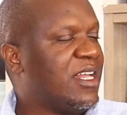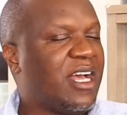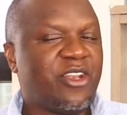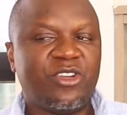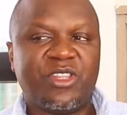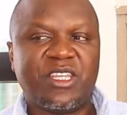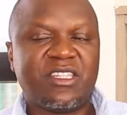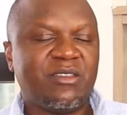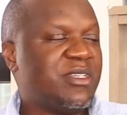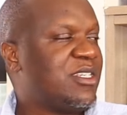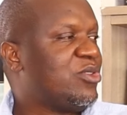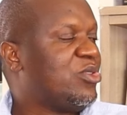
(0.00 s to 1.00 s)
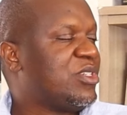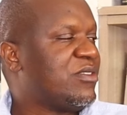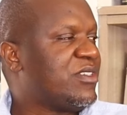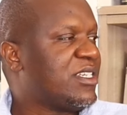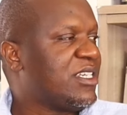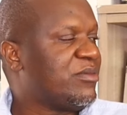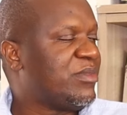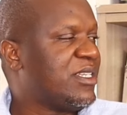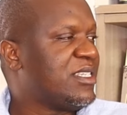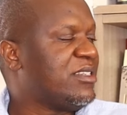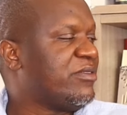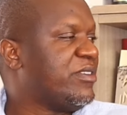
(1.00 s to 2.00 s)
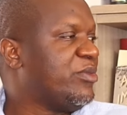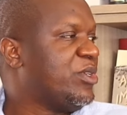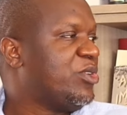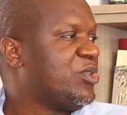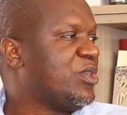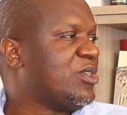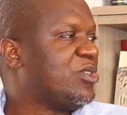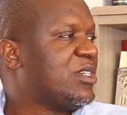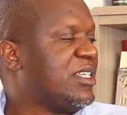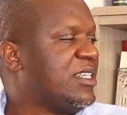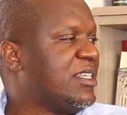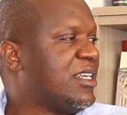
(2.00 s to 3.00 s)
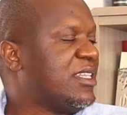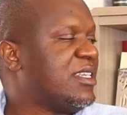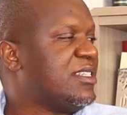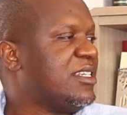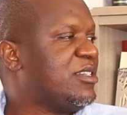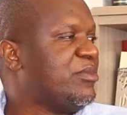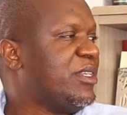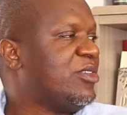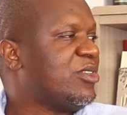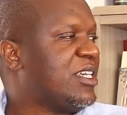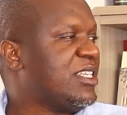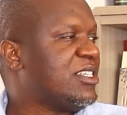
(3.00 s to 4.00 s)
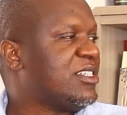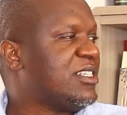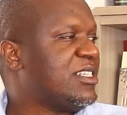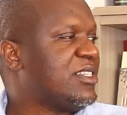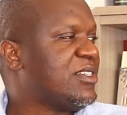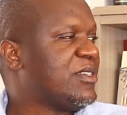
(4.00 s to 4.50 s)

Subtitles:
I don't think the meeting would not have taken place if the windows were not cleaned at 38 million Kenya shillings.